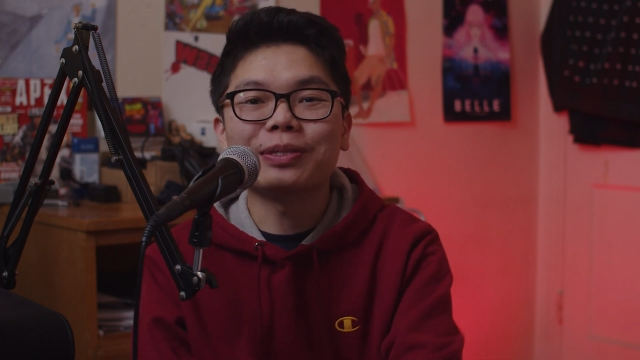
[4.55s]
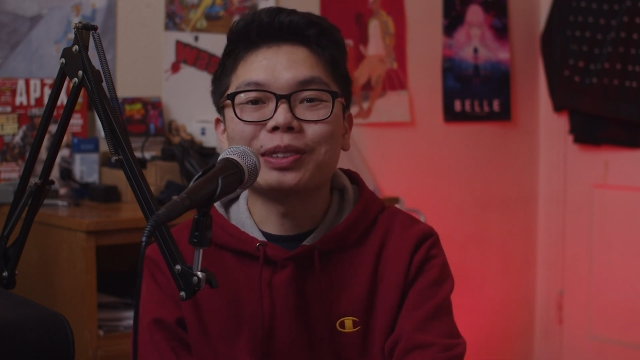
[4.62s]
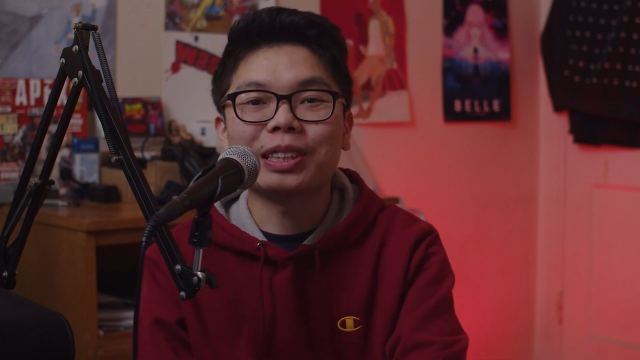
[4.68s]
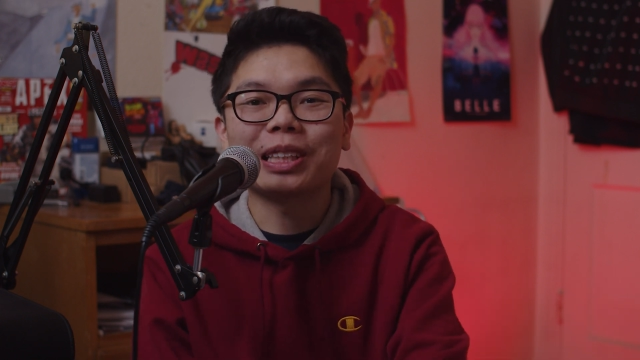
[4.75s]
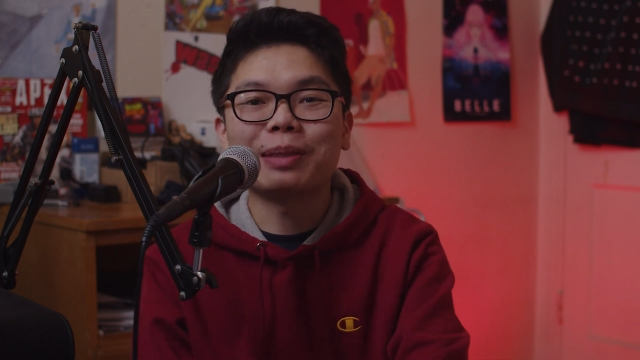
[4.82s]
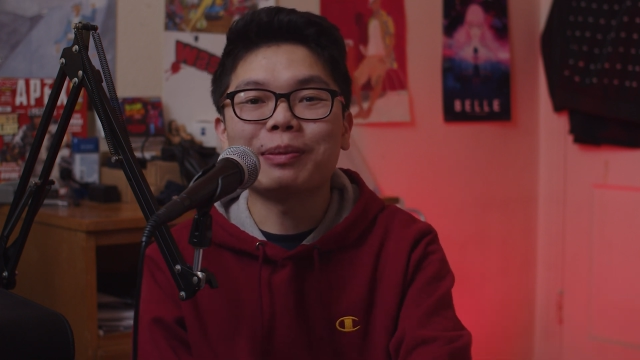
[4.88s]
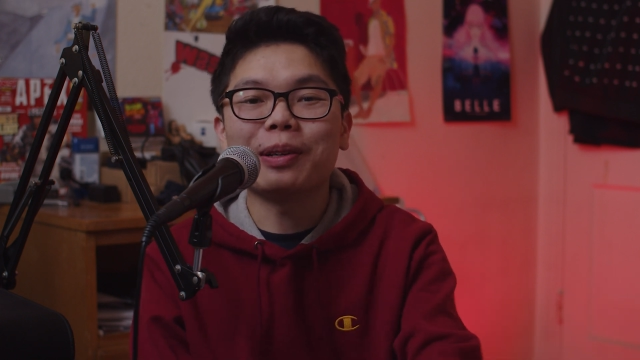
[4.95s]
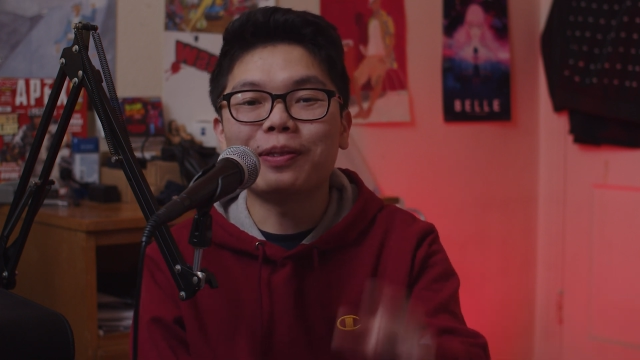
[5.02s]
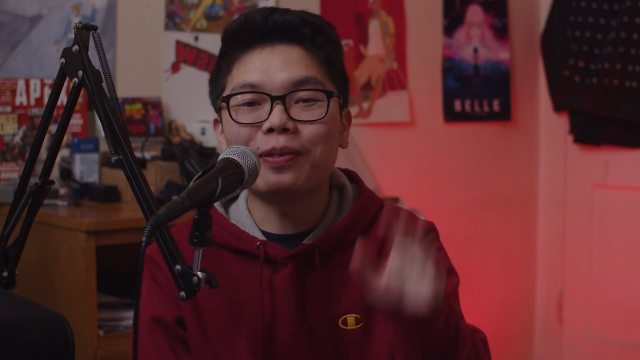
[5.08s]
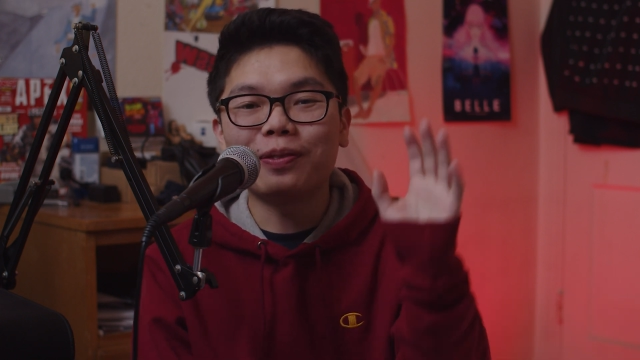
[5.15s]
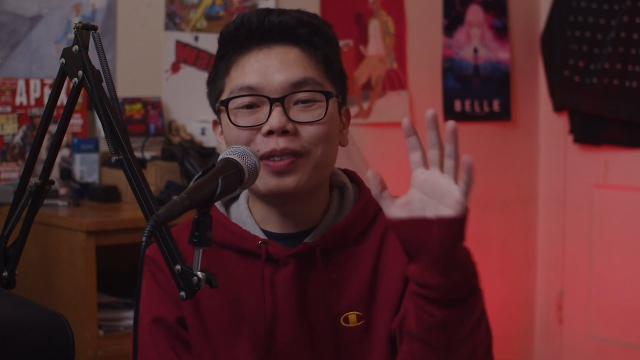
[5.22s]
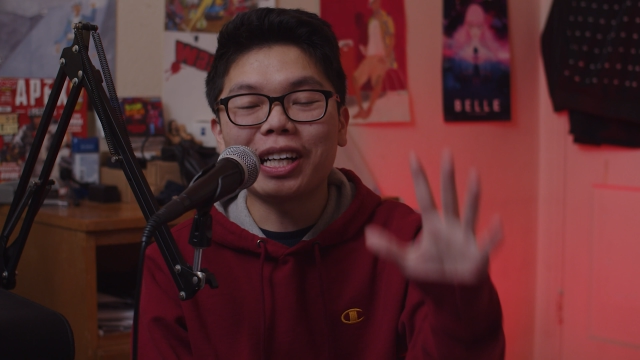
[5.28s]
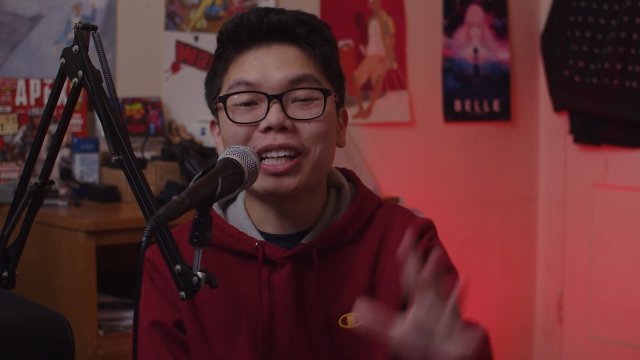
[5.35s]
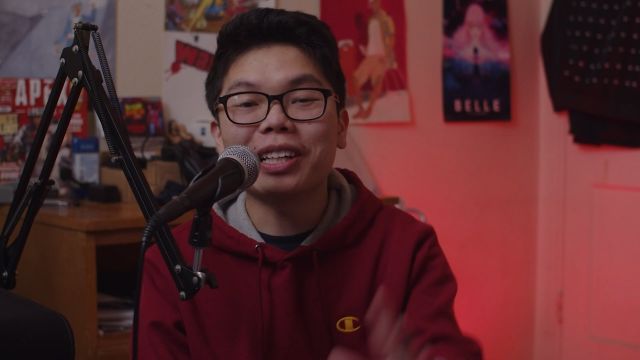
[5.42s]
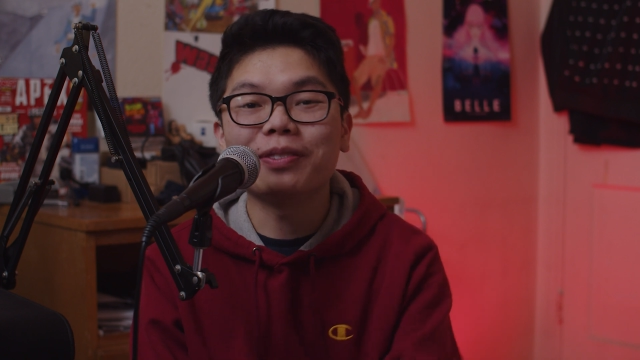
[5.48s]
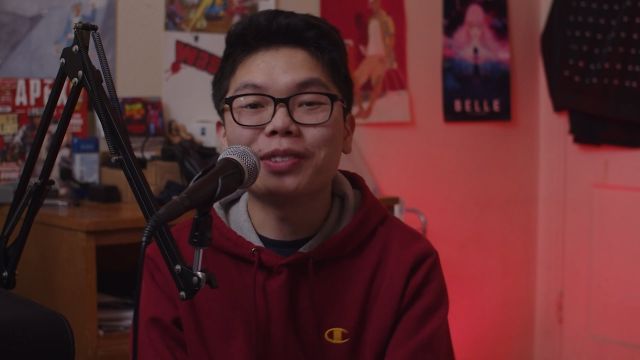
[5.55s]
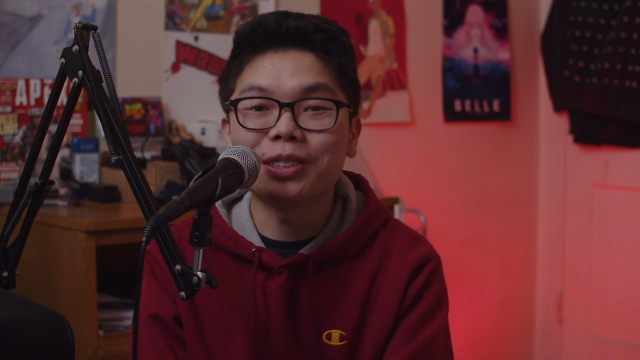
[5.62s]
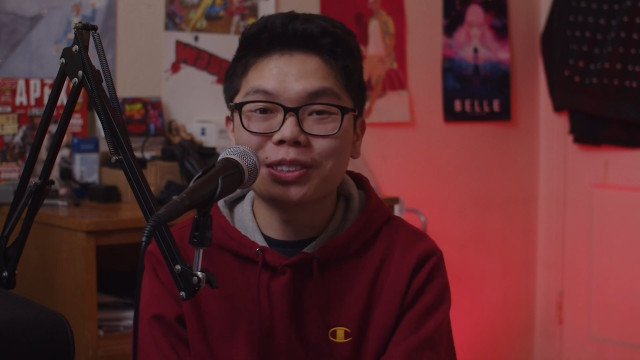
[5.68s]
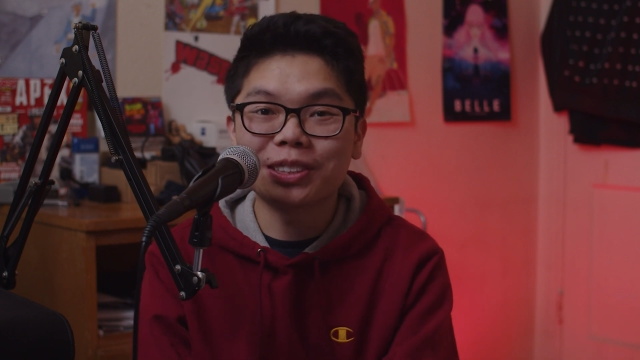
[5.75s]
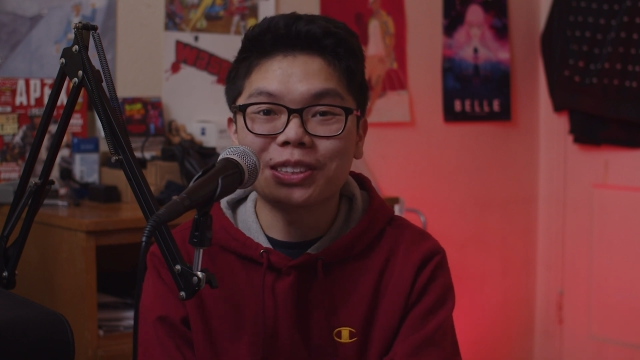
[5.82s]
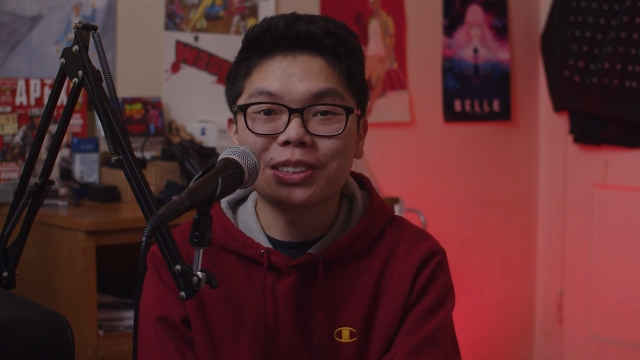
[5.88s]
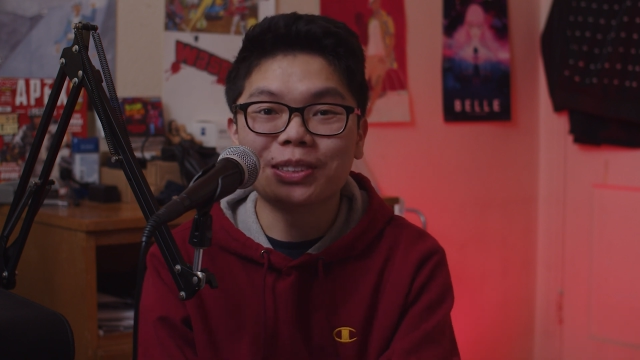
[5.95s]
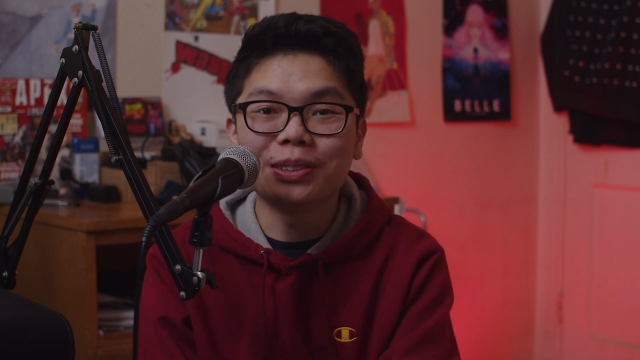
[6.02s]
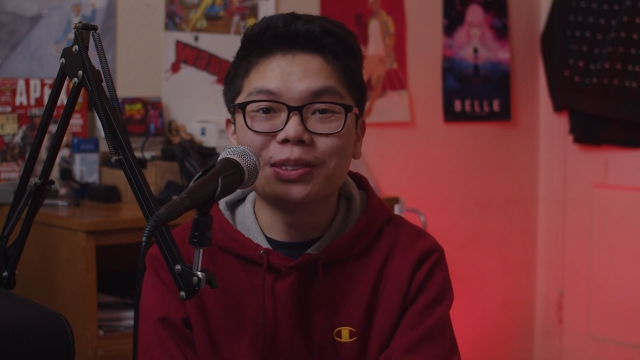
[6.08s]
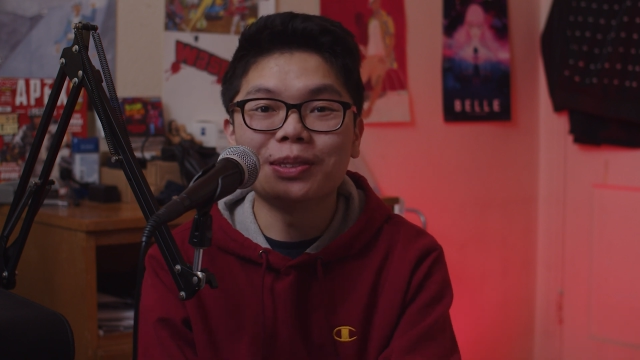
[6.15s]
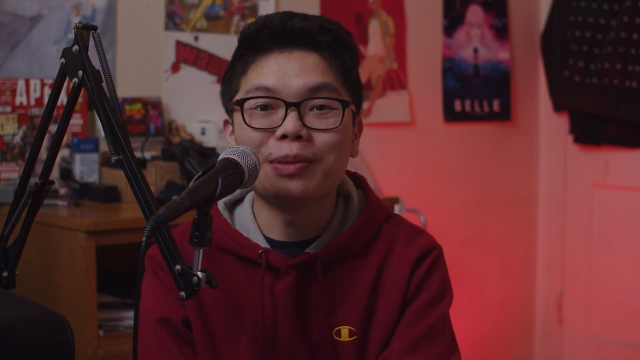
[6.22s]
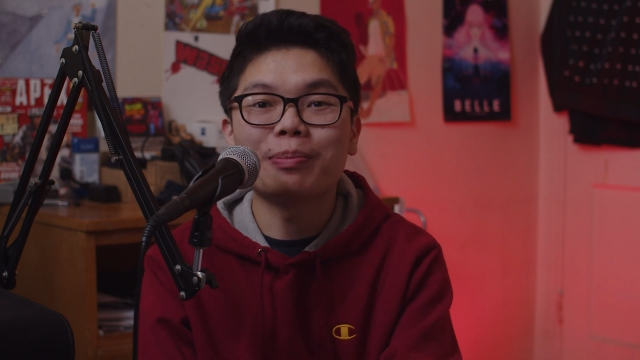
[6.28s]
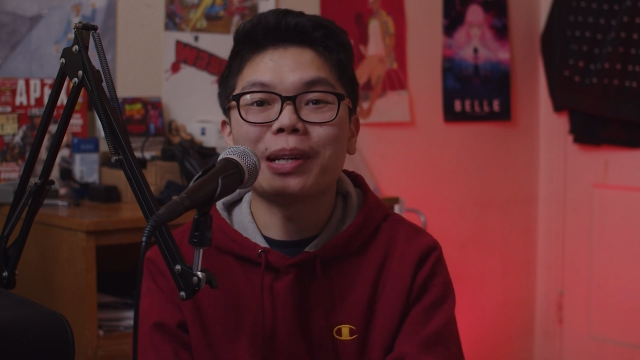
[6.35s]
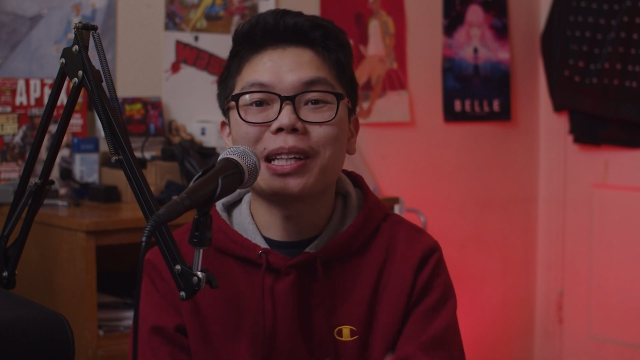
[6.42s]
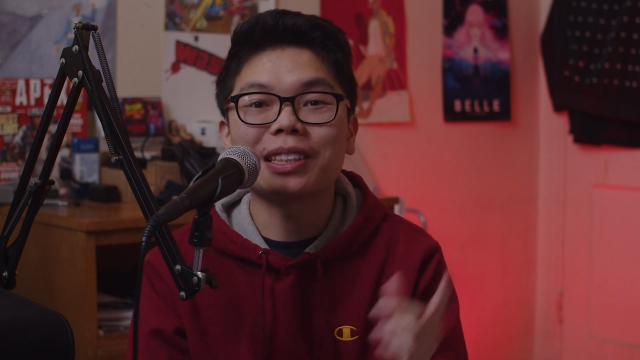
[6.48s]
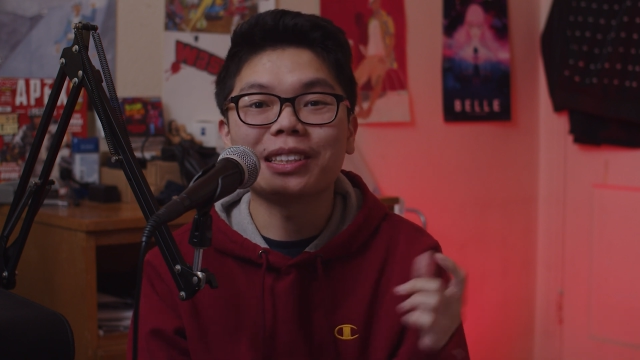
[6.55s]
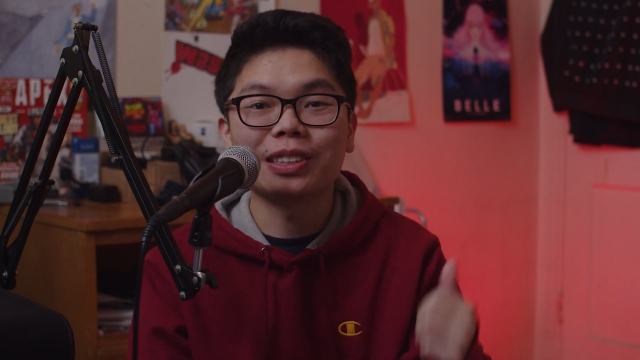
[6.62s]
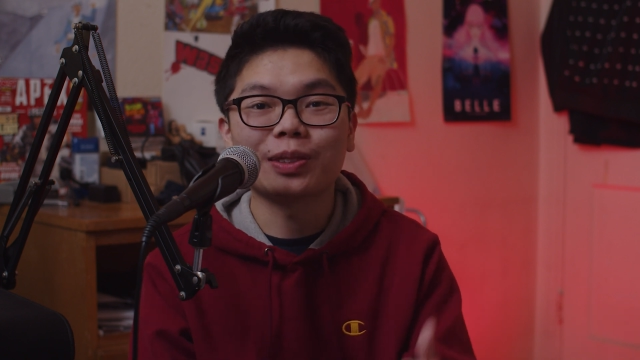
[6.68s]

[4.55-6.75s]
which came out 5 years ago, back in